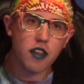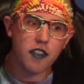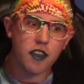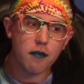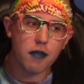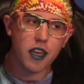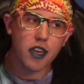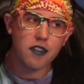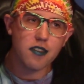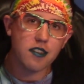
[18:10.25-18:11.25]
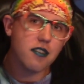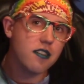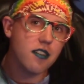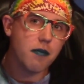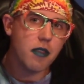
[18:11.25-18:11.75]
I think I'm like at 60
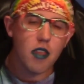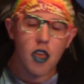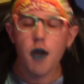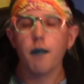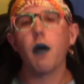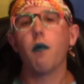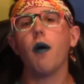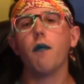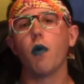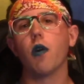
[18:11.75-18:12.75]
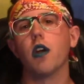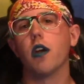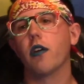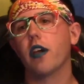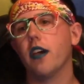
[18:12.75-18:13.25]
something. But I want
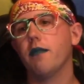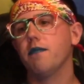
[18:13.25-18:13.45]
more, okay?